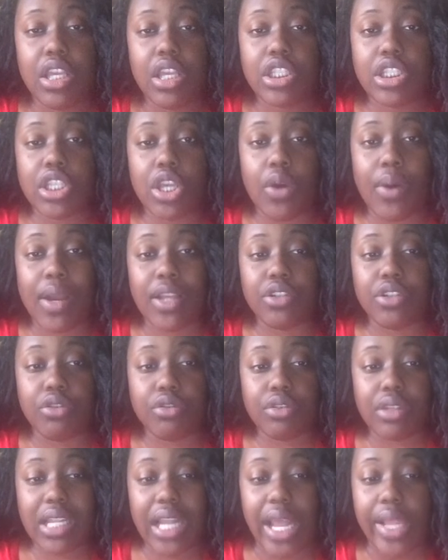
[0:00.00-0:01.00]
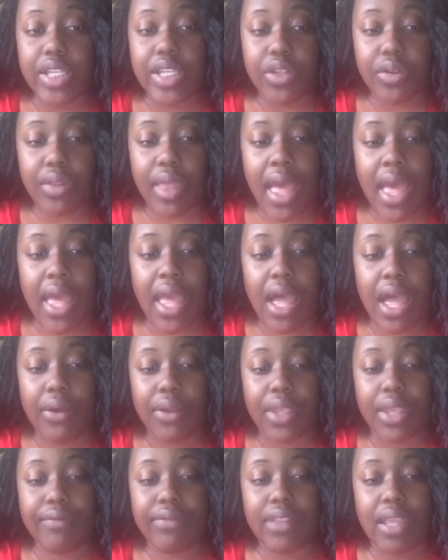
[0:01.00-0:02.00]
So I told her that I'd do that. I'll
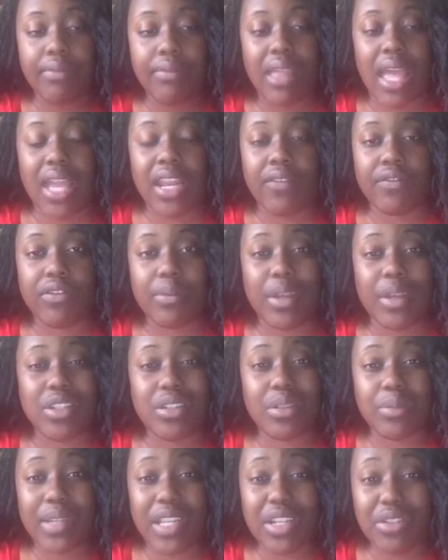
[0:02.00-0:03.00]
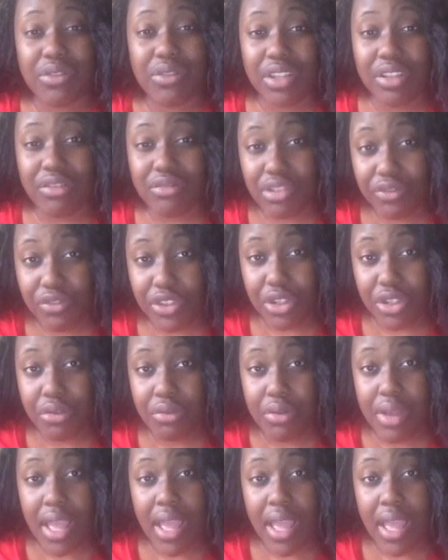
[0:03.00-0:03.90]
give them that information when I do the interview,